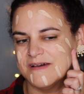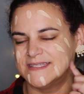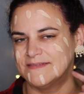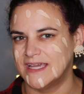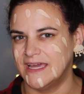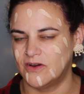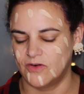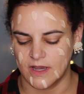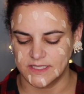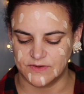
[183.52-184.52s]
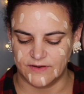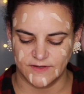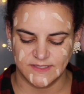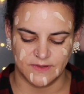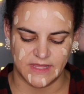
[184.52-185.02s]
I always have to kind of
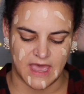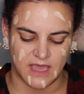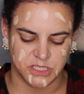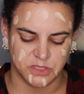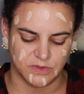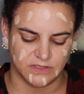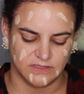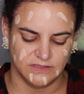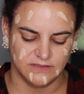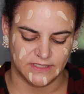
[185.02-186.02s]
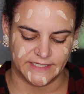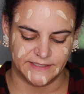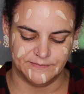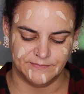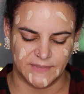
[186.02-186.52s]
cross-reference with the actual
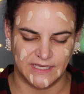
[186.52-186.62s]
um,